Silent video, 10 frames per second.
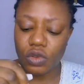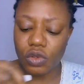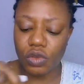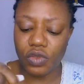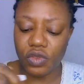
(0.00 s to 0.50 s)

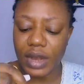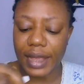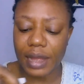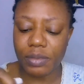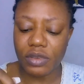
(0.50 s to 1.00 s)
So if you feel
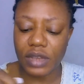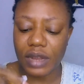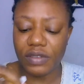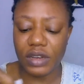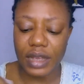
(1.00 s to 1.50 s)
like apple
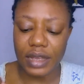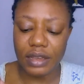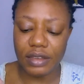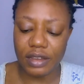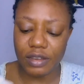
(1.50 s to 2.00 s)
cider vinegar
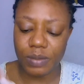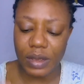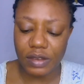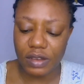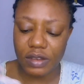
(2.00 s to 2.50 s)
is
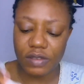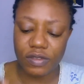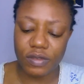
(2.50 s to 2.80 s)
expensive,